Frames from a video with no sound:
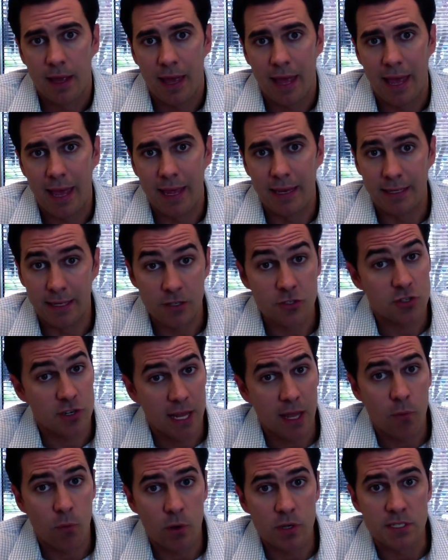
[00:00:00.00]
And yesterday
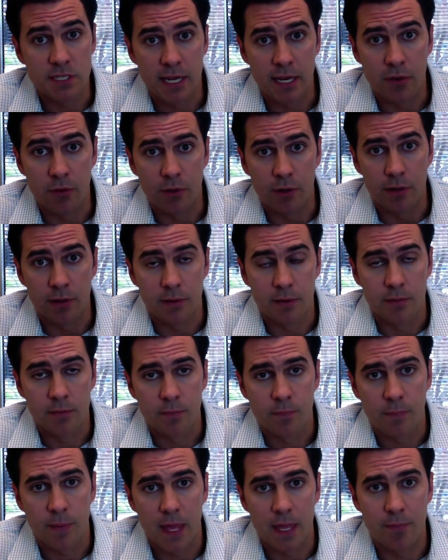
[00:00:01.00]
I was angry.
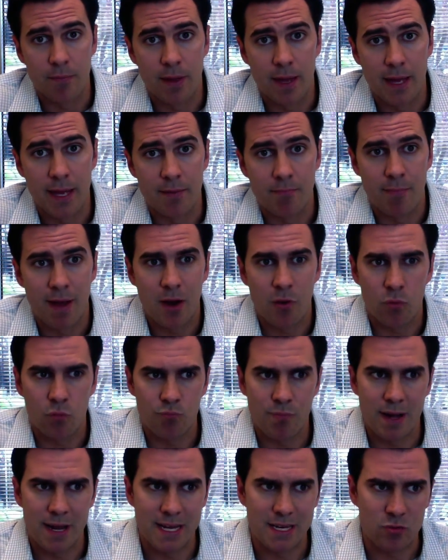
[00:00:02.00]
And my
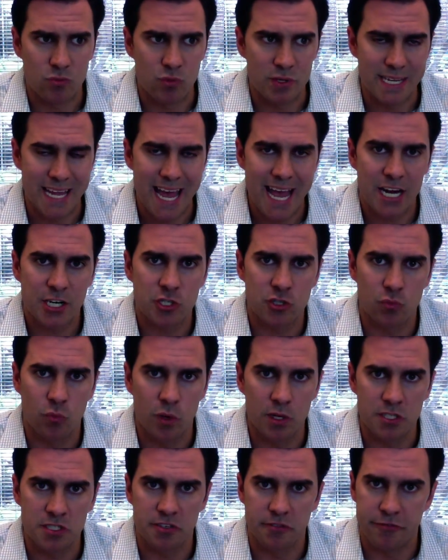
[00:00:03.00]
reaction
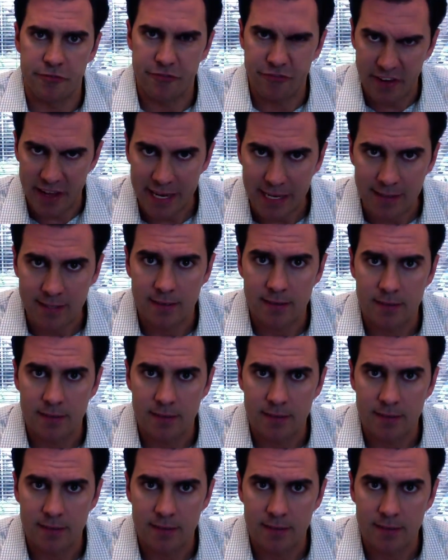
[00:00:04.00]
was to fight,